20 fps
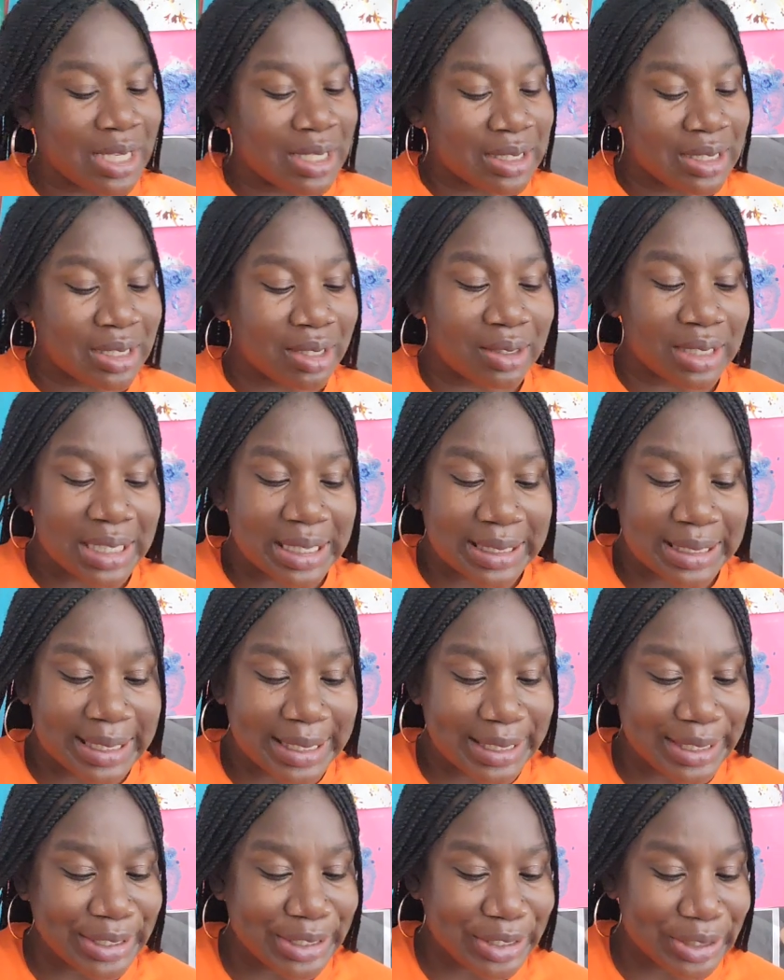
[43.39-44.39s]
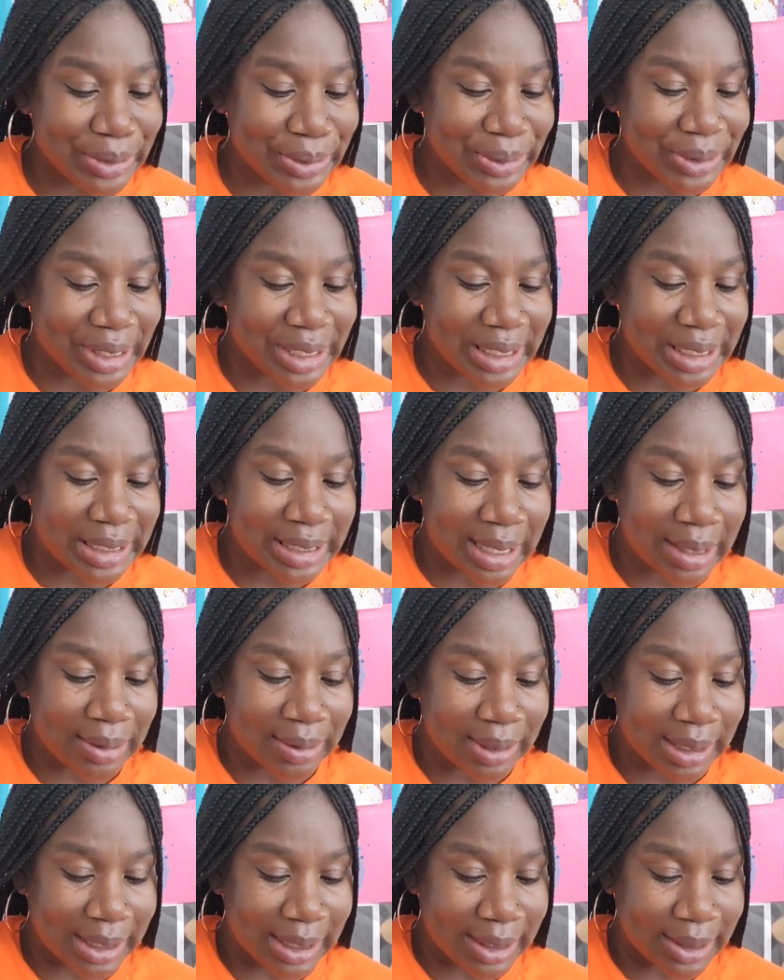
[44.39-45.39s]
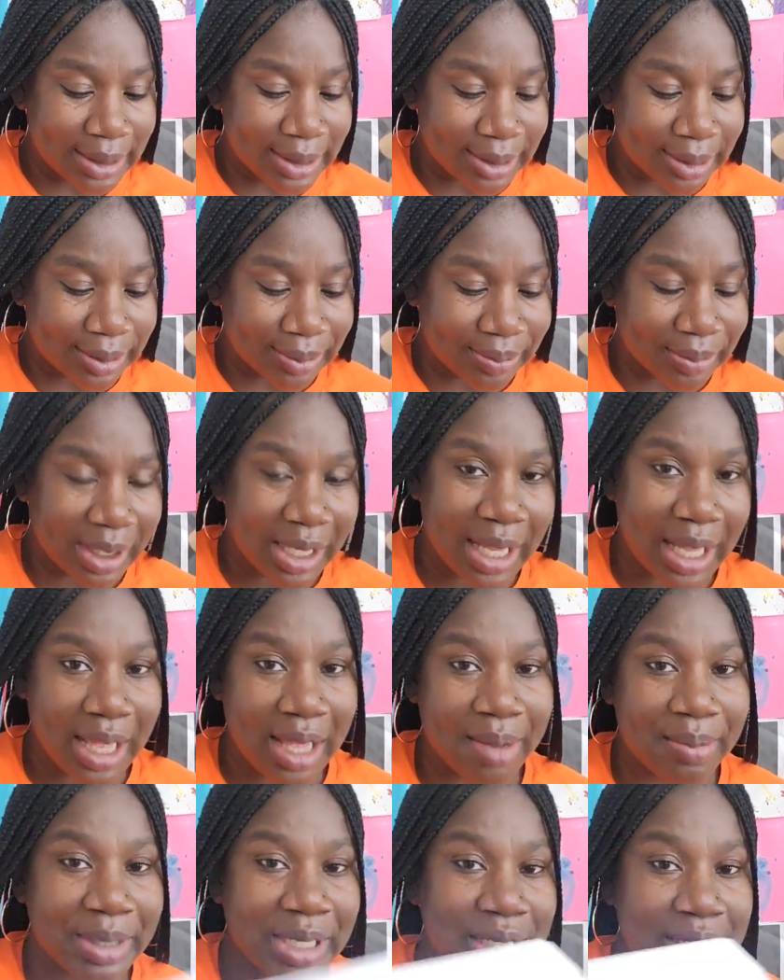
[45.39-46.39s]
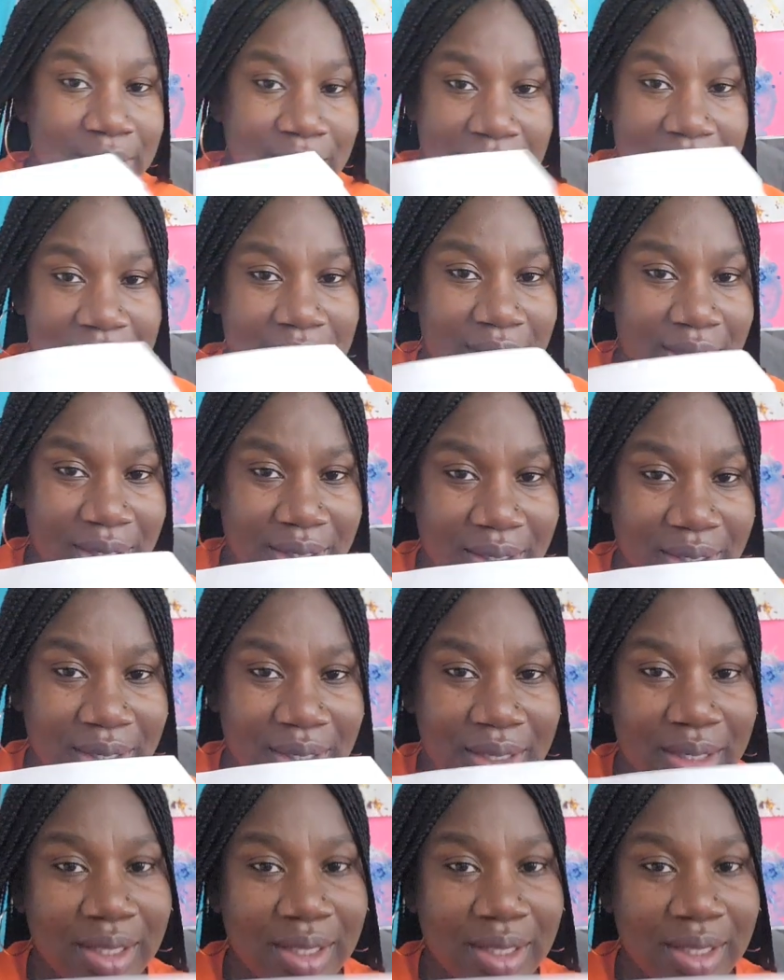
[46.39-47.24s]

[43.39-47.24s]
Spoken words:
So let's get into it. So I have my notes here.